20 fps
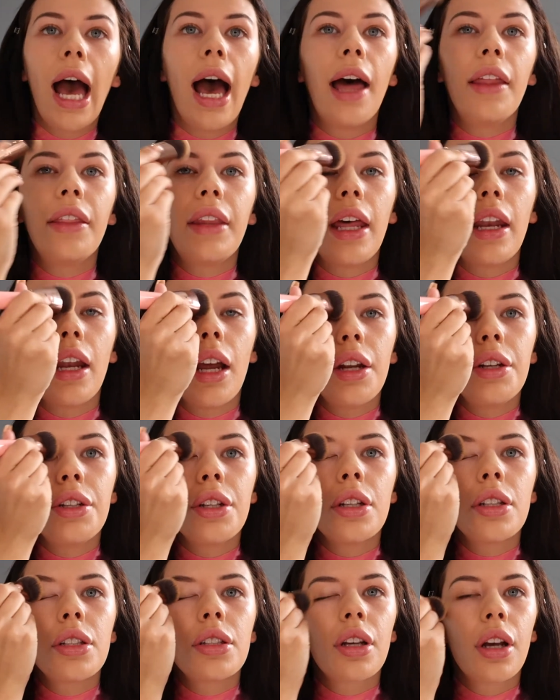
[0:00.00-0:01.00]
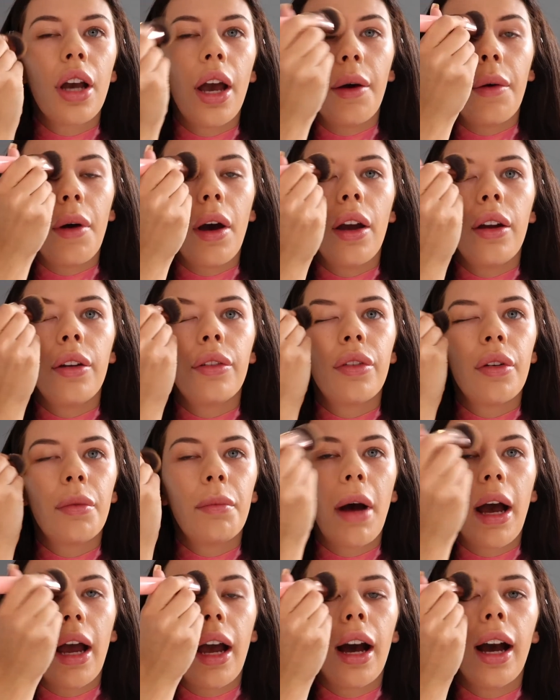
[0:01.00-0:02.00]
And then I just go over
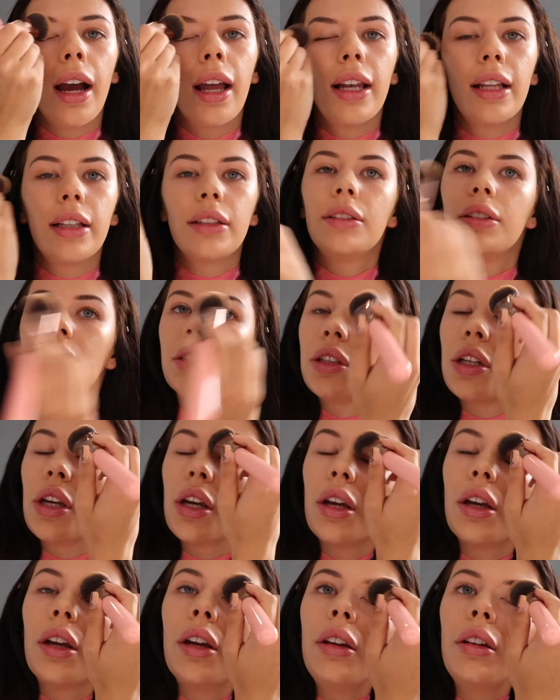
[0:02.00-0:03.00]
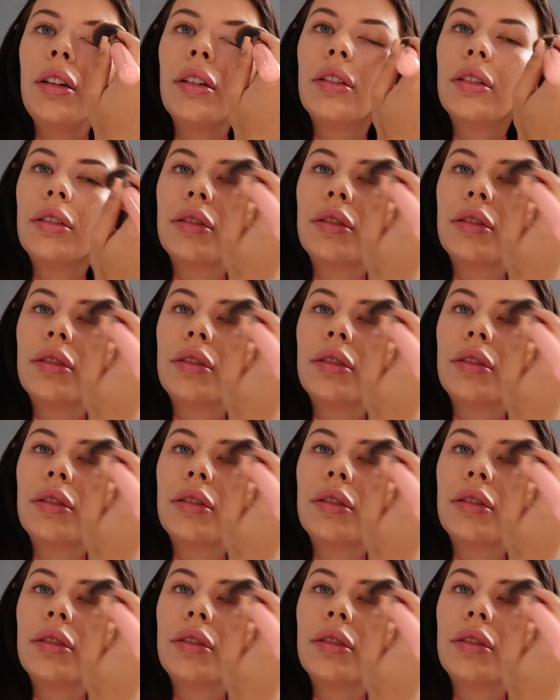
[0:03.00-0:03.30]
my eyelids too.